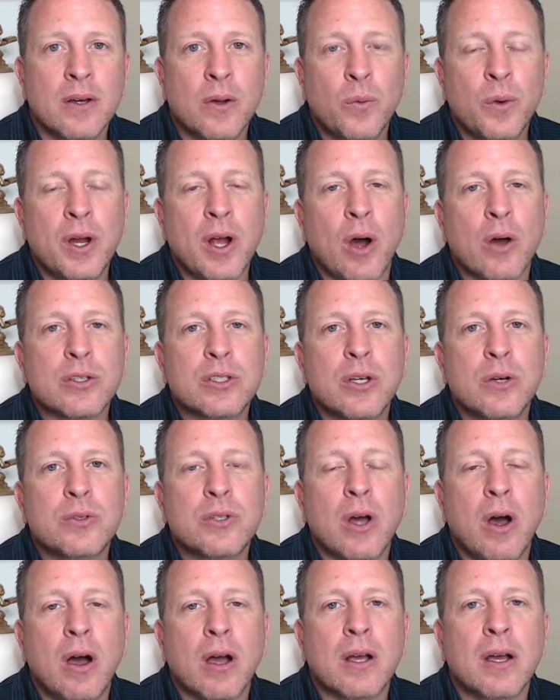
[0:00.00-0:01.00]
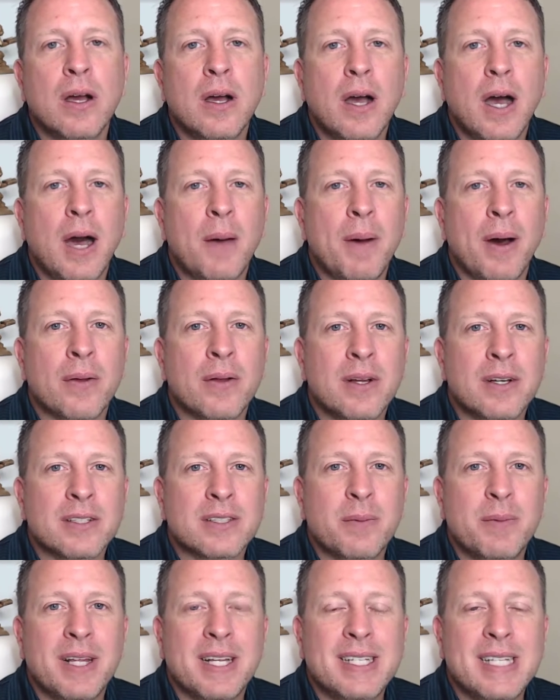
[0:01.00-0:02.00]
We also talk about
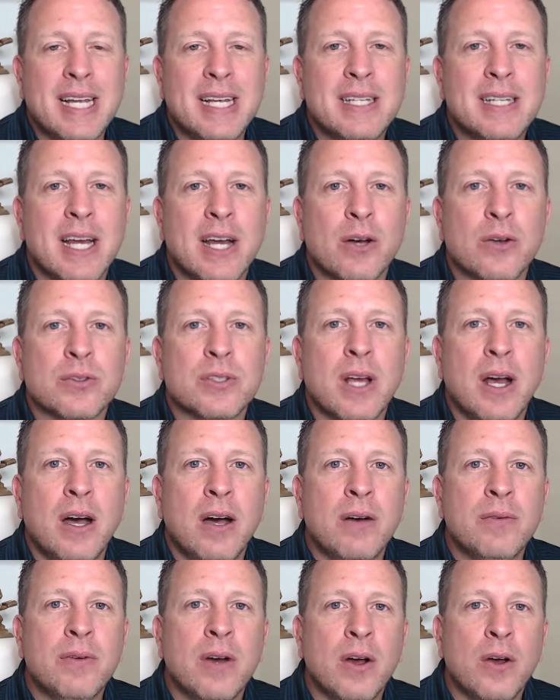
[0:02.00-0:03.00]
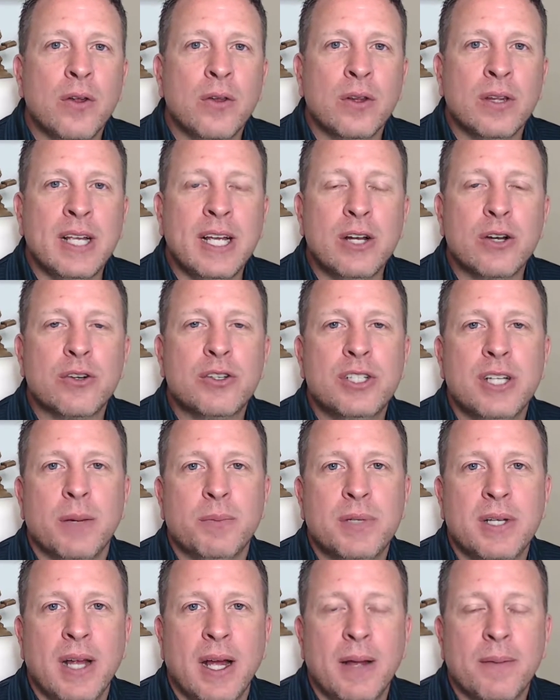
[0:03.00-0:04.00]
some of the details of
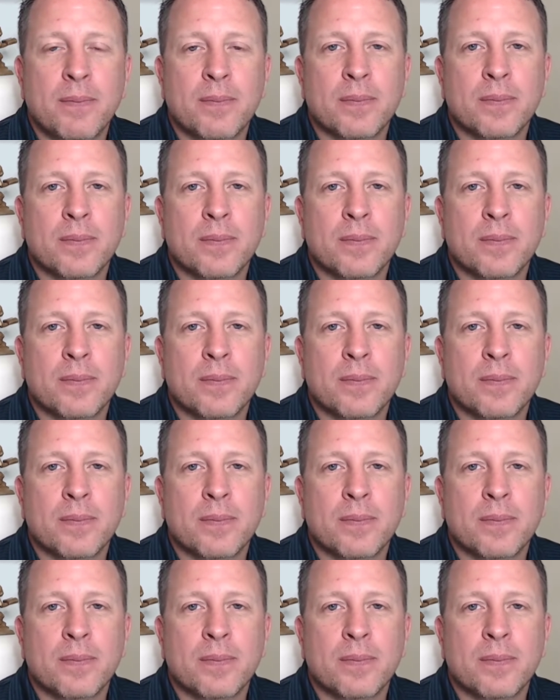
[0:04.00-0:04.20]
leadership today.